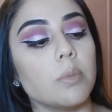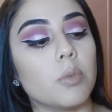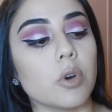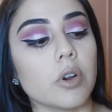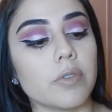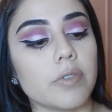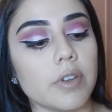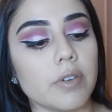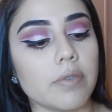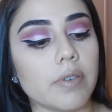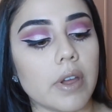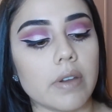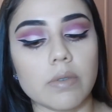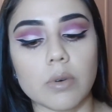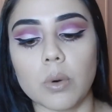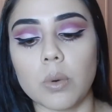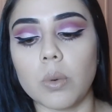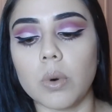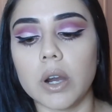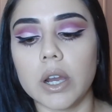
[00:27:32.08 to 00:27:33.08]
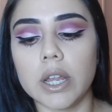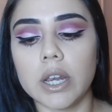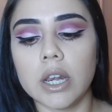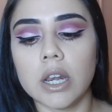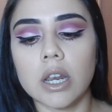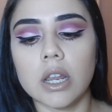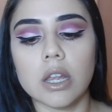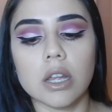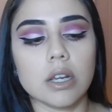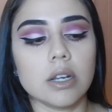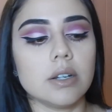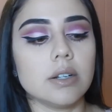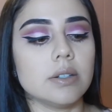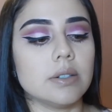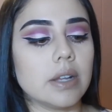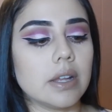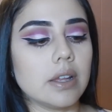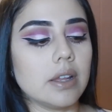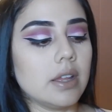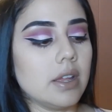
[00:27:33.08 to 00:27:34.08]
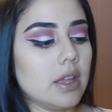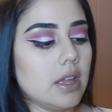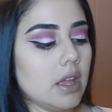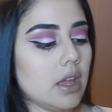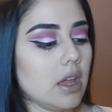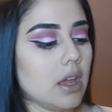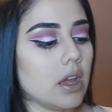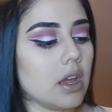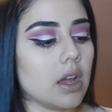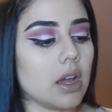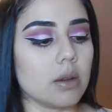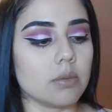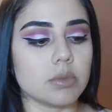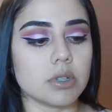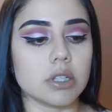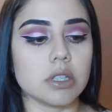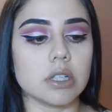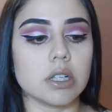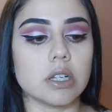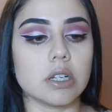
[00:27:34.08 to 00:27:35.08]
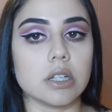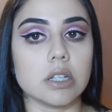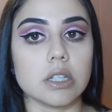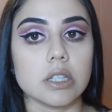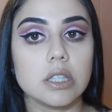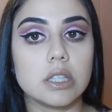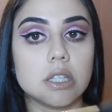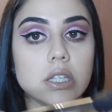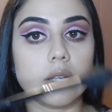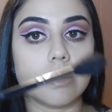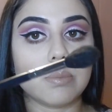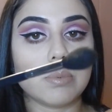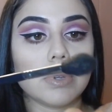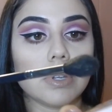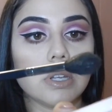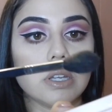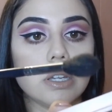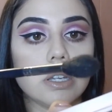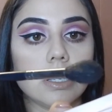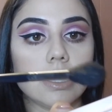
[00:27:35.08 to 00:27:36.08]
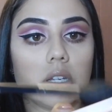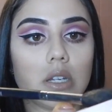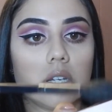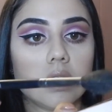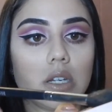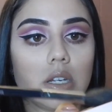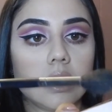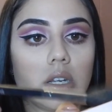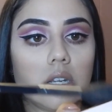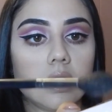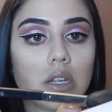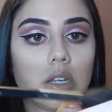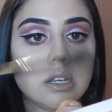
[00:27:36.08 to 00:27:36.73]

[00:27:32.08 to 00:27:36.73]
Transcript: Morphe 501, I'm just gonna dip in